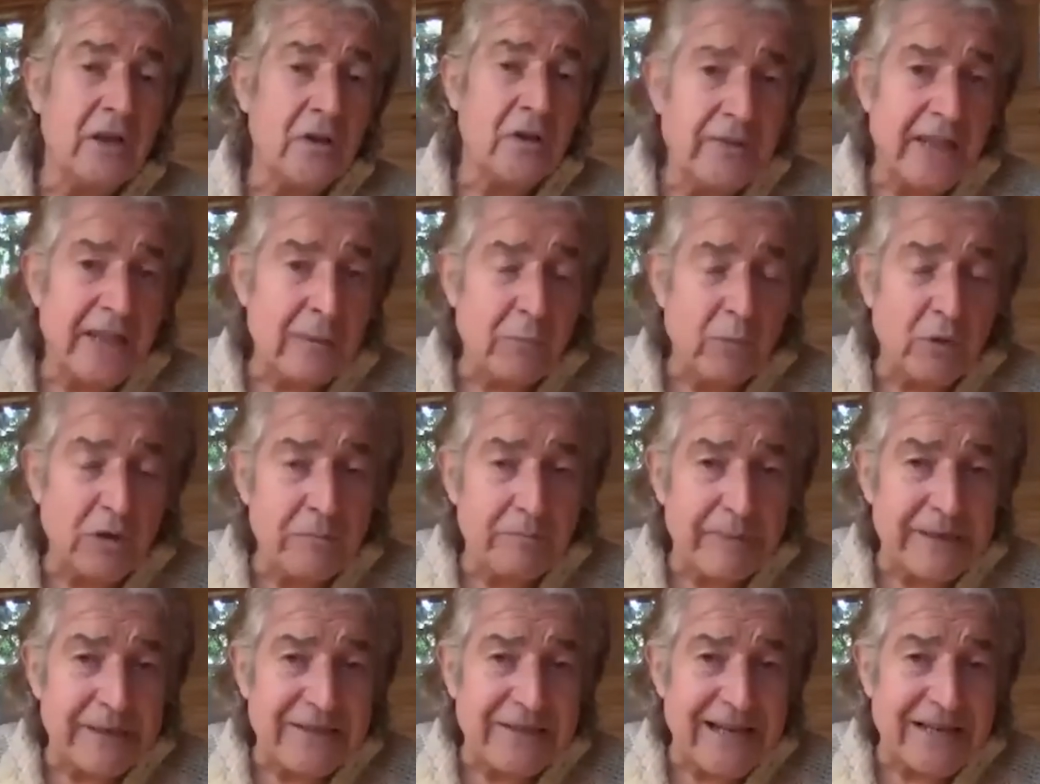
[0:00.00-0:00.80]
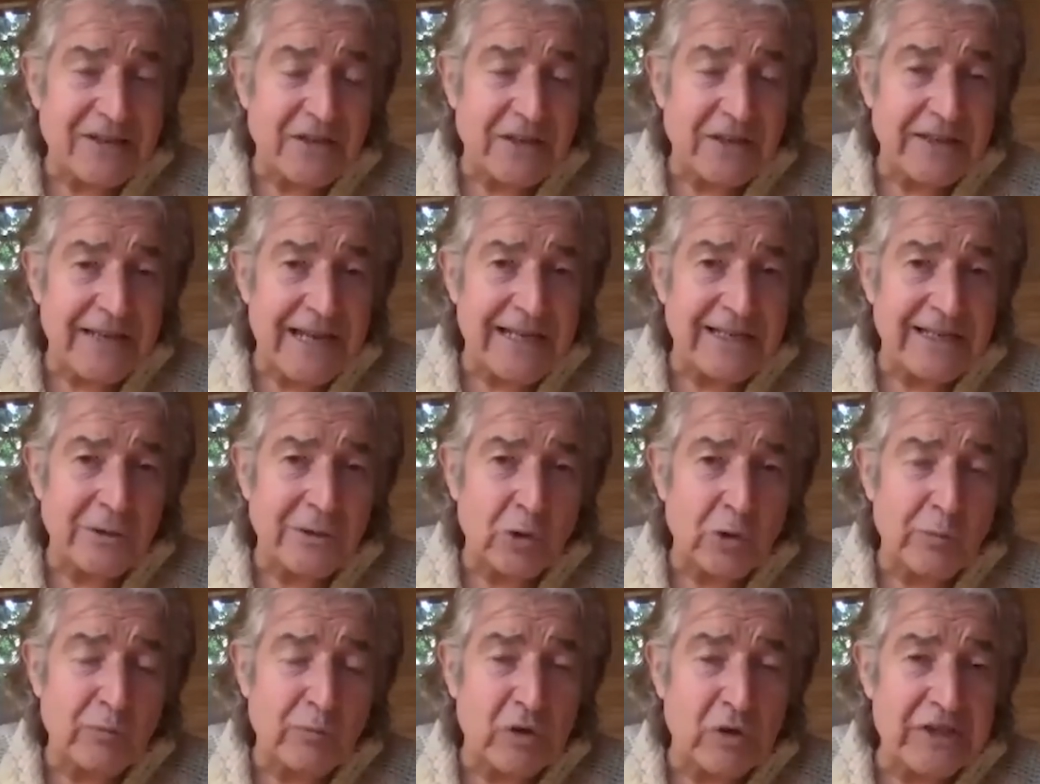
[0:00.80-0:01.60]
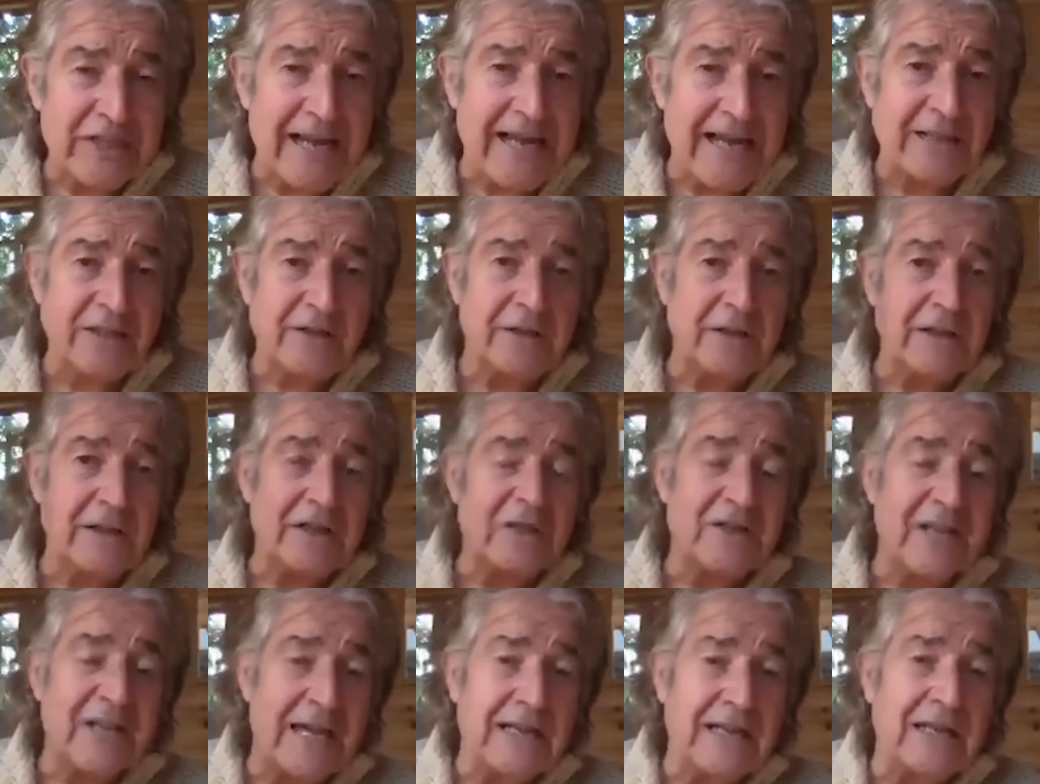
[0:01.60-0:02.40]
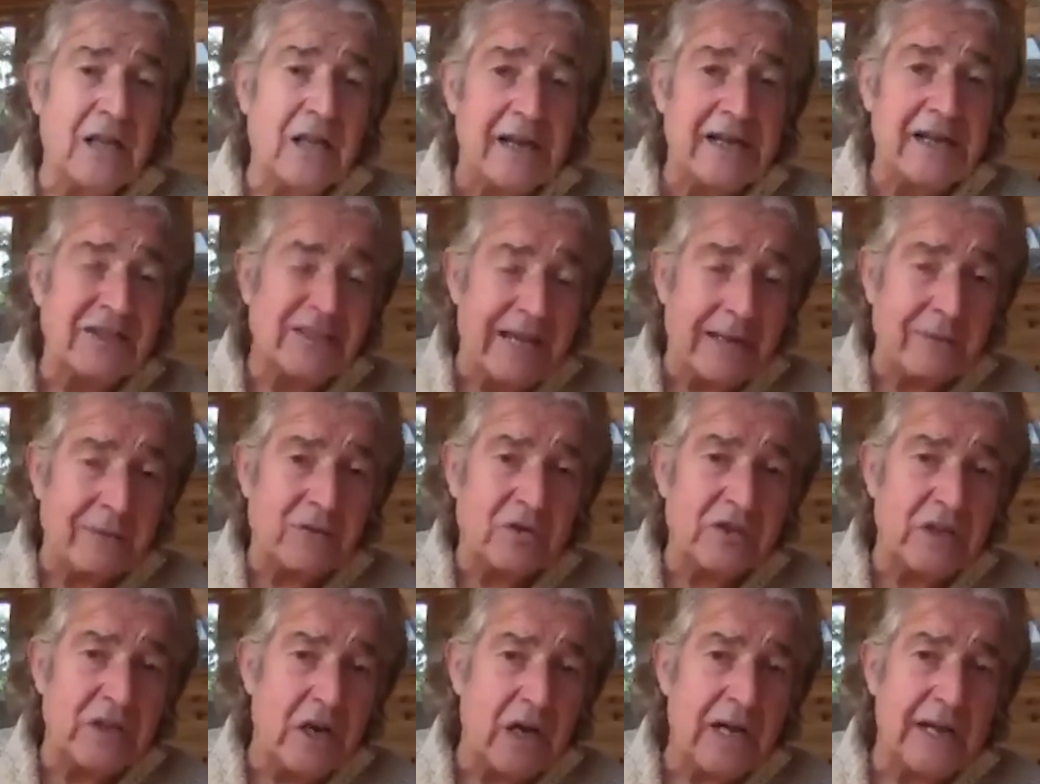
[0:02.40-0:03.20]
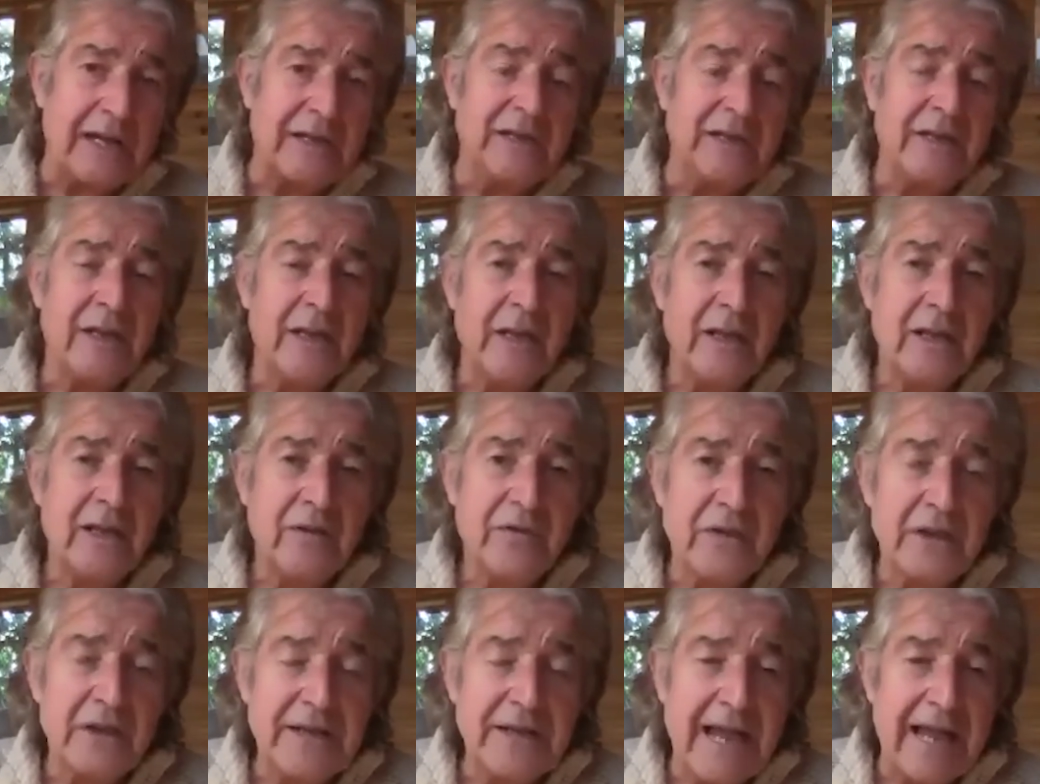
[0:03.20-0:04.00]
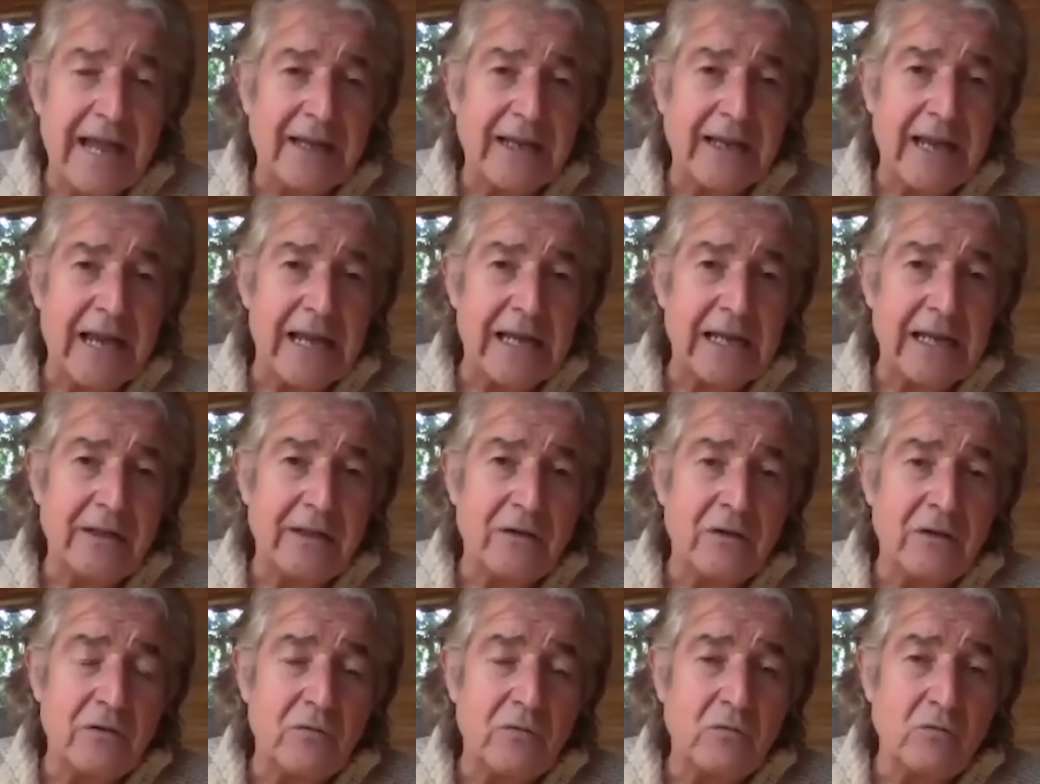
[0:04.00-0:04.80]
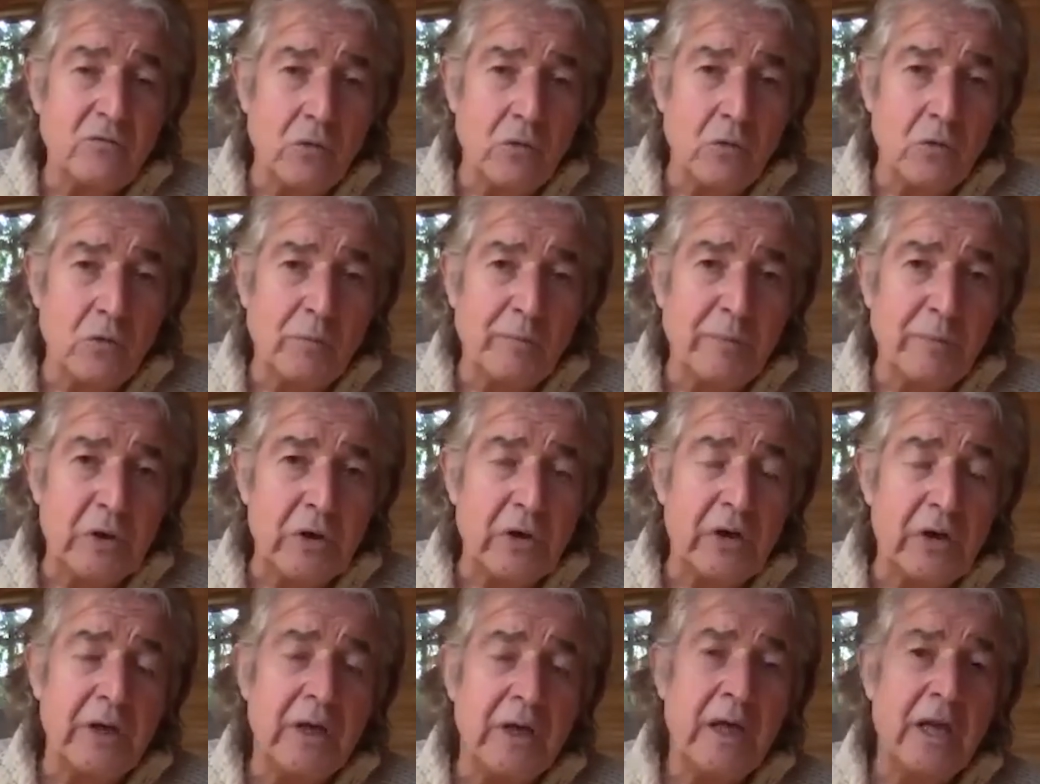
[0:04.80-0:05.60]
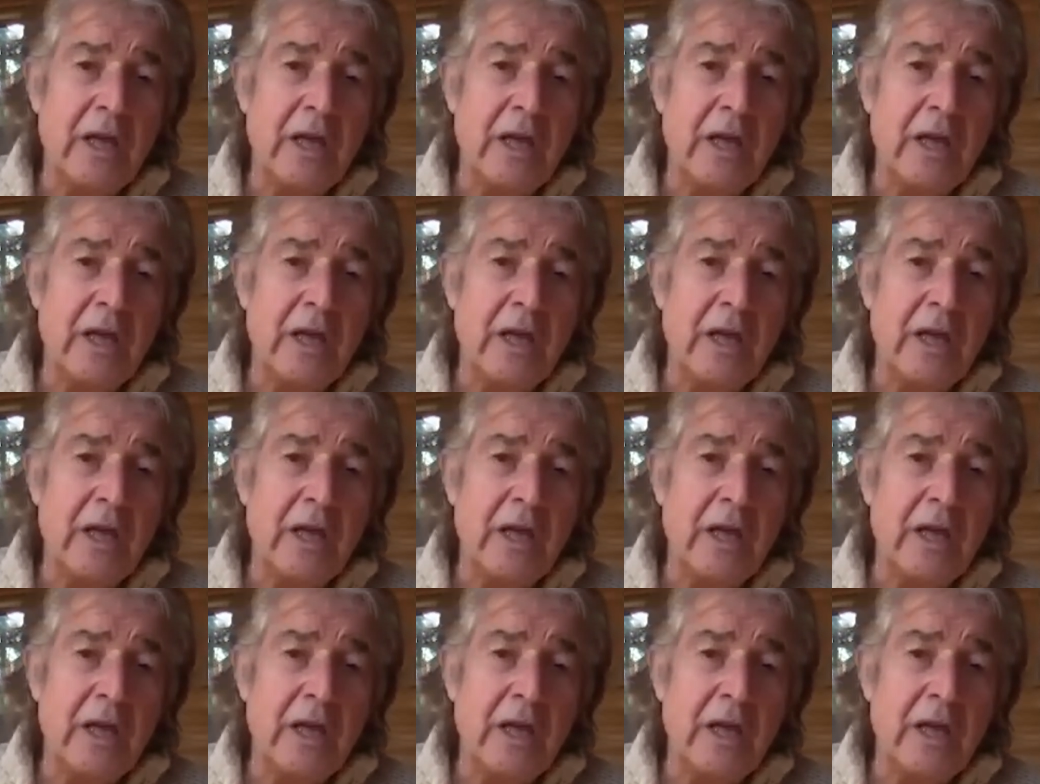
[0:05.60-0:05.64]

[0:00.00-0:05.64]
They wouldn't be designated or protected because that lies outside the net gain rule book.